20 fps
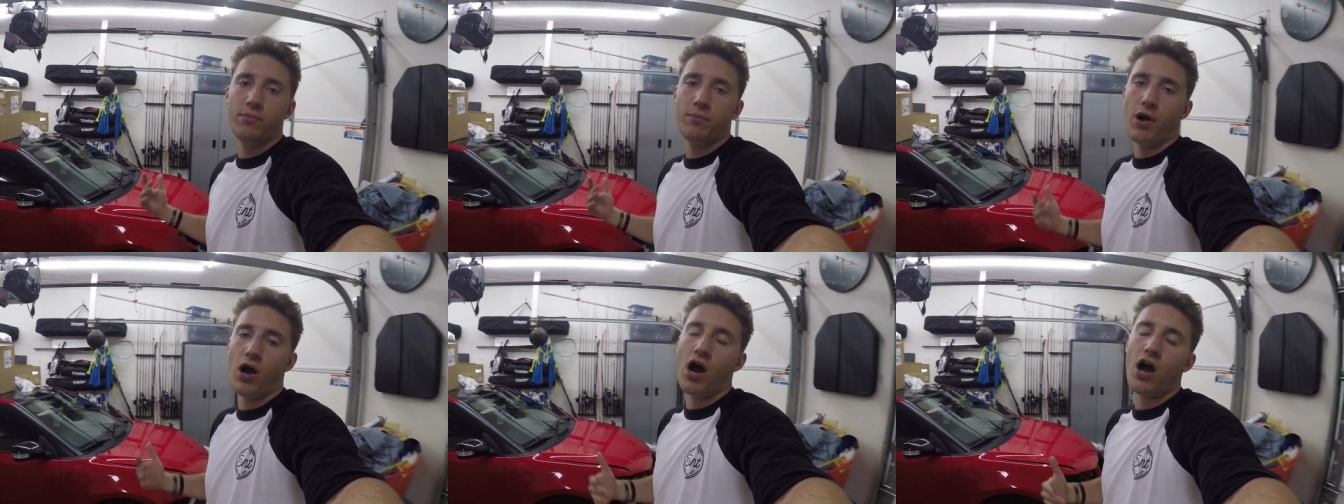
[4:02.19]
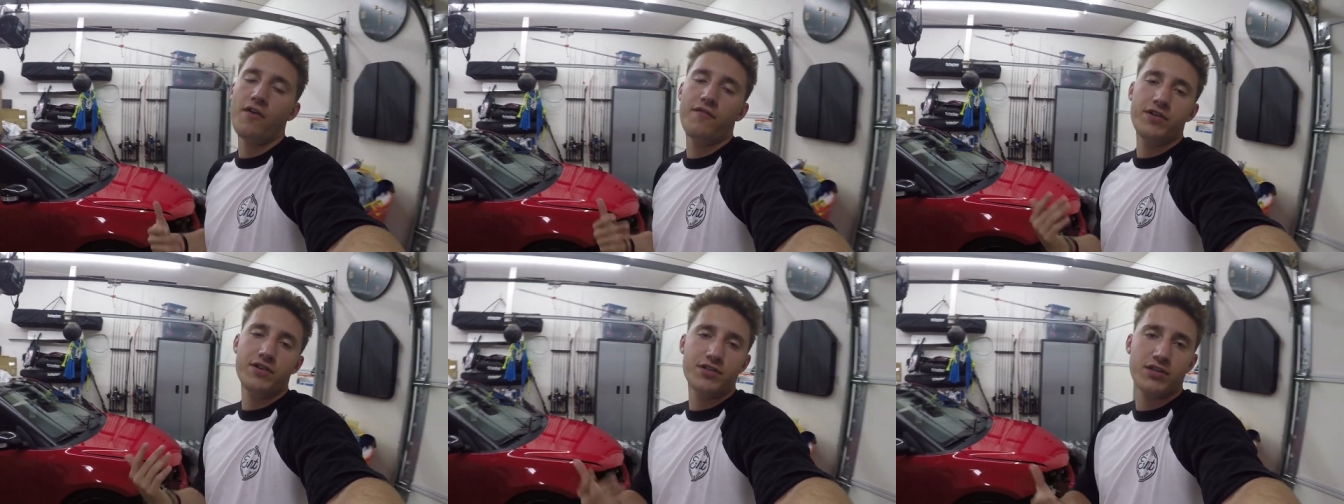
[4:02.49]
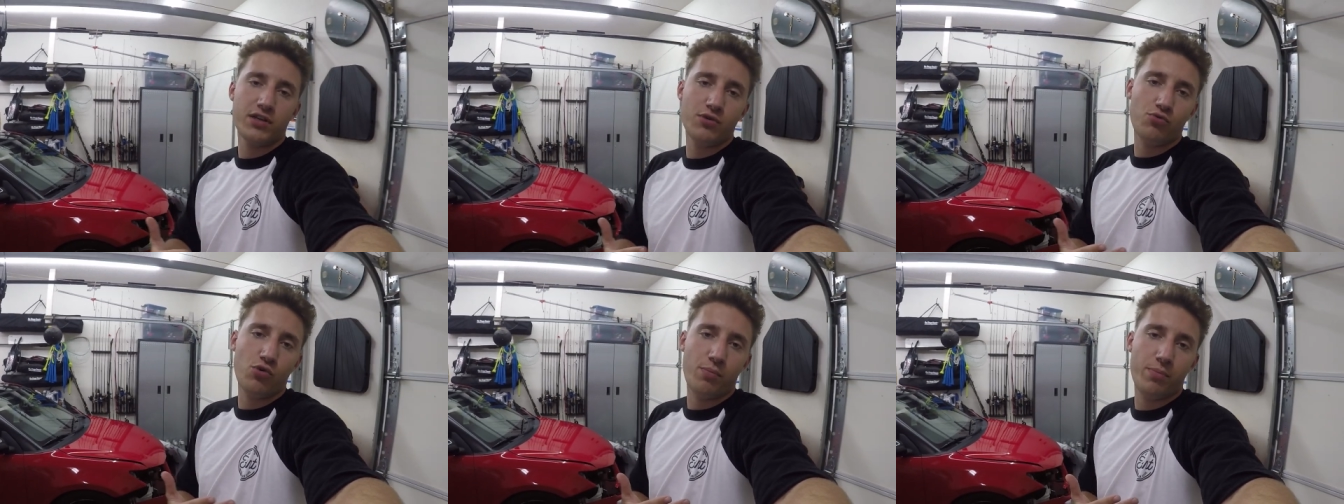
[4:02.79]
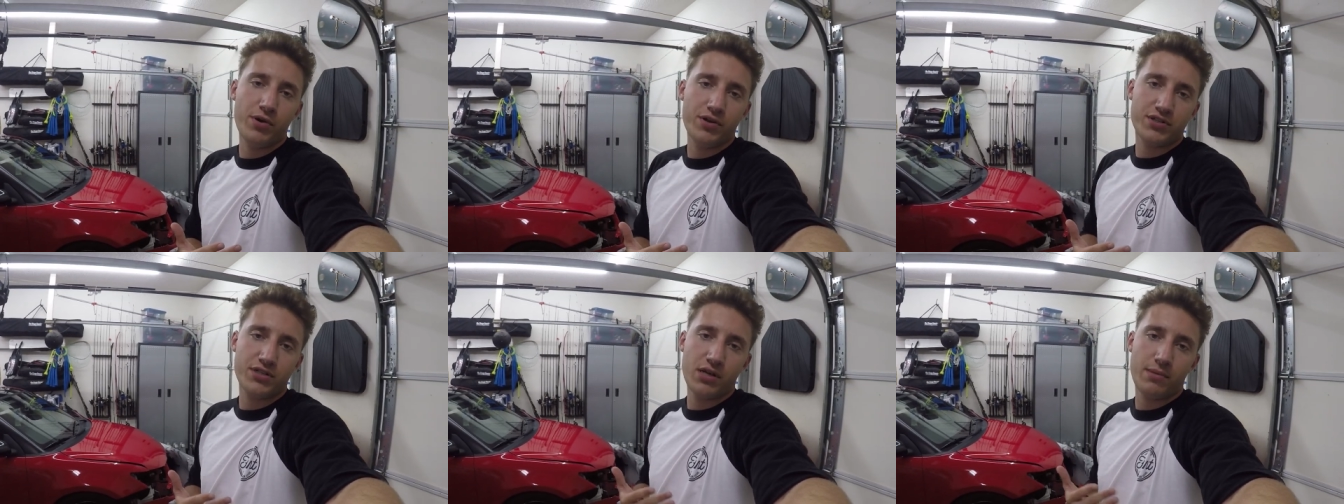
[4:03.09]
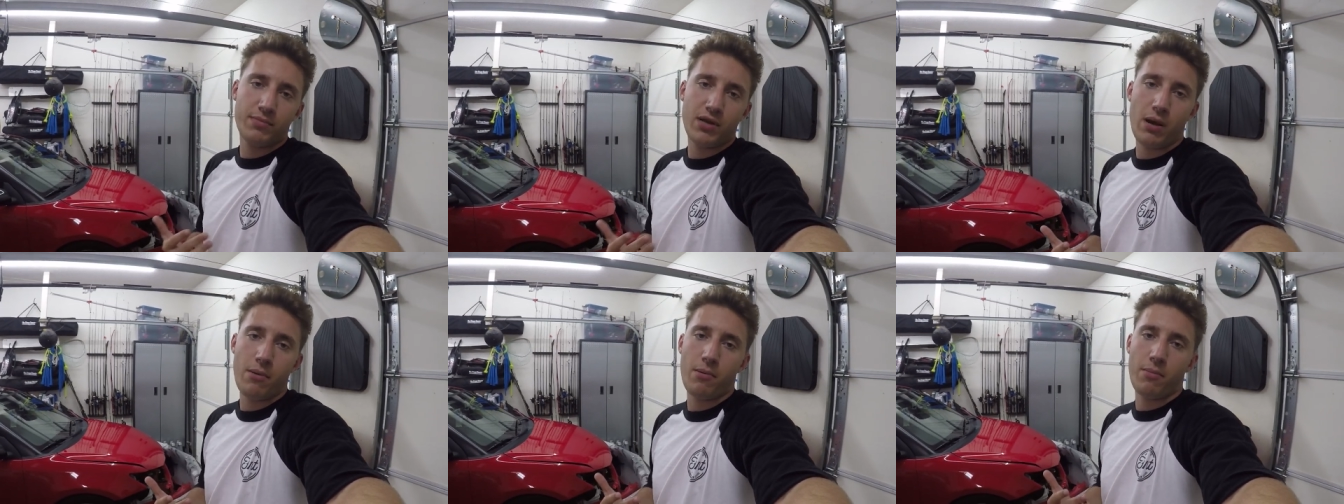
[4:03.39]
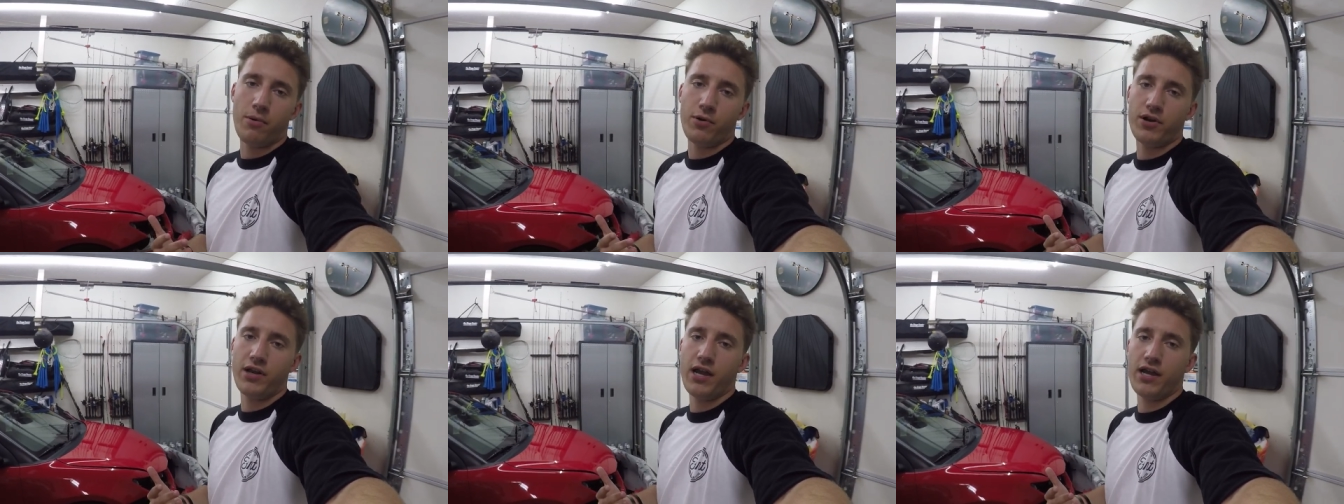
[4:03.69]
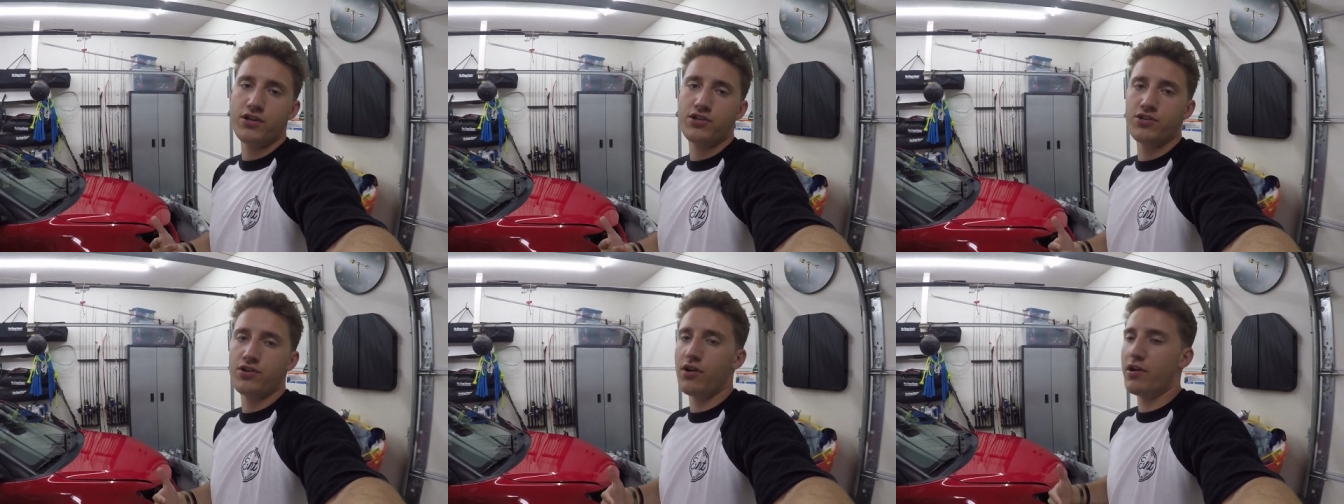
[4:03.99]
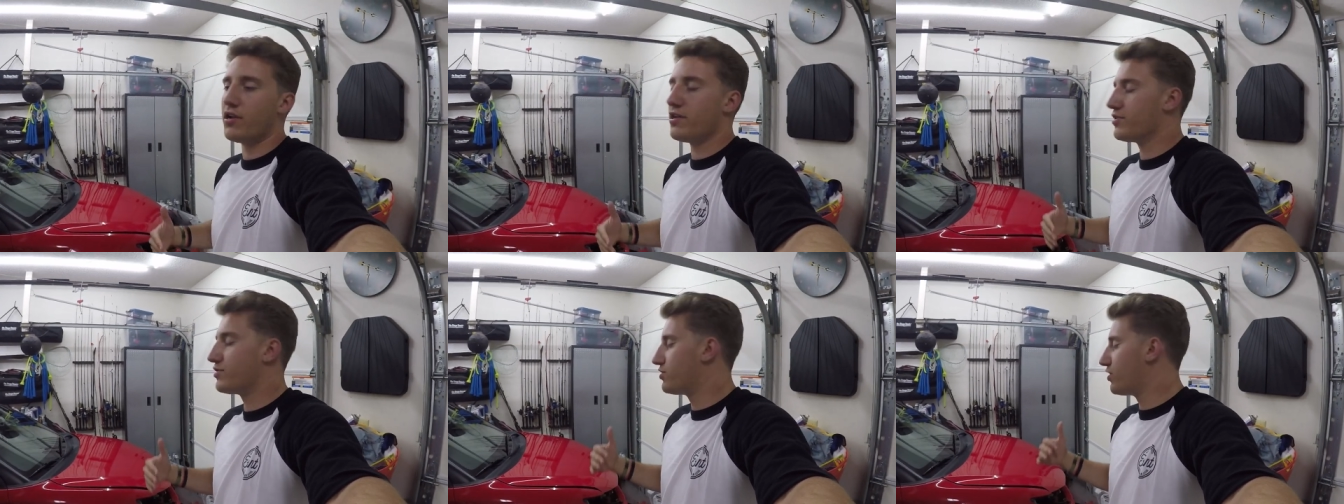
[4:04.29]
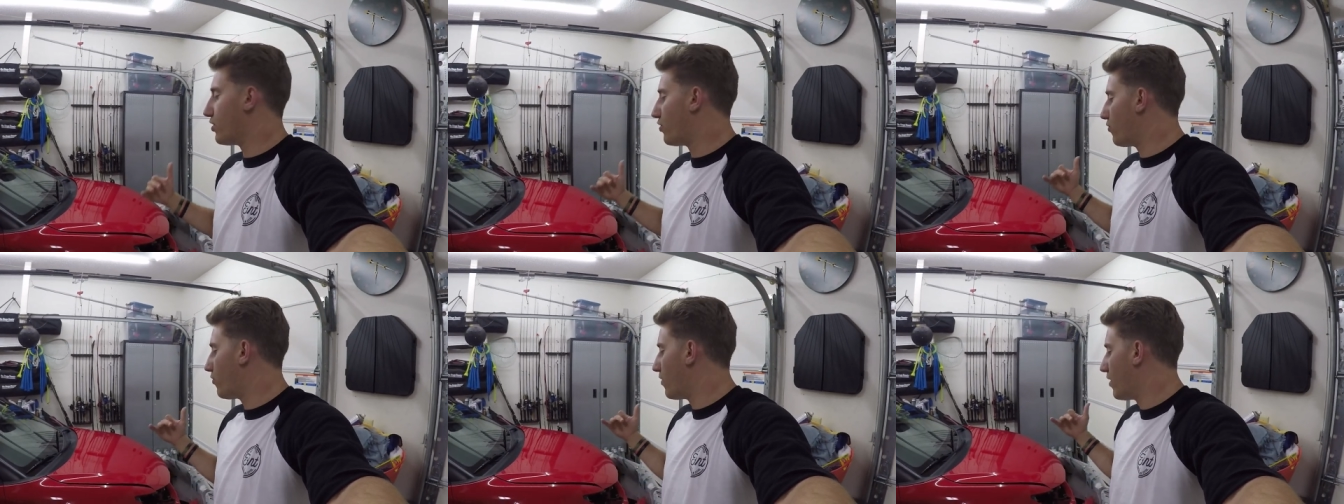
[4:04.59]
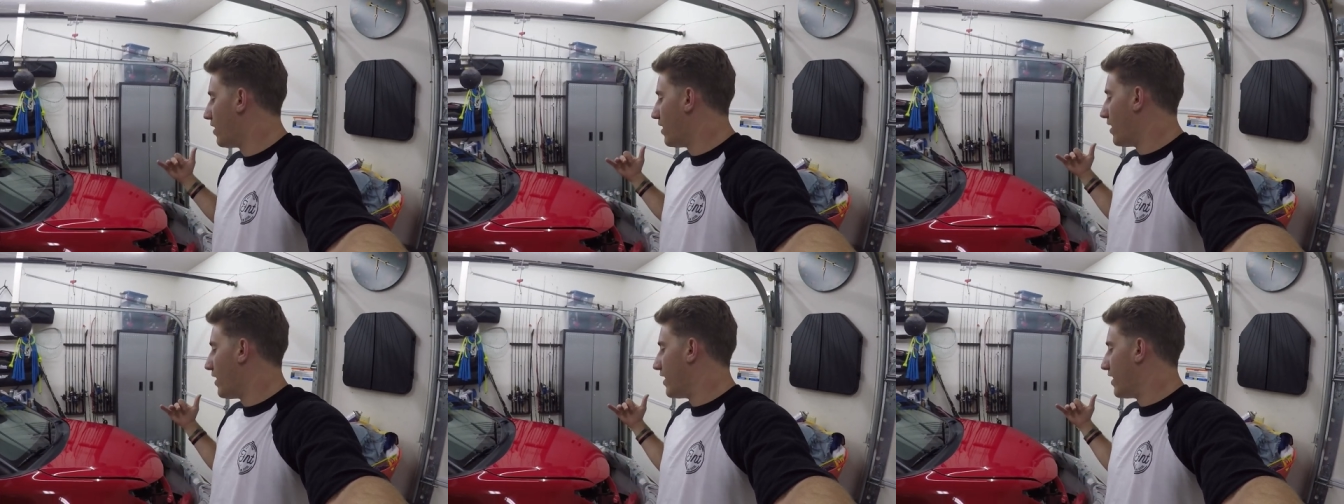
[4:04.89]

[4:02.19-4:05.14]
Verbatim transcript: But obviously we'll put some type of protection on it, so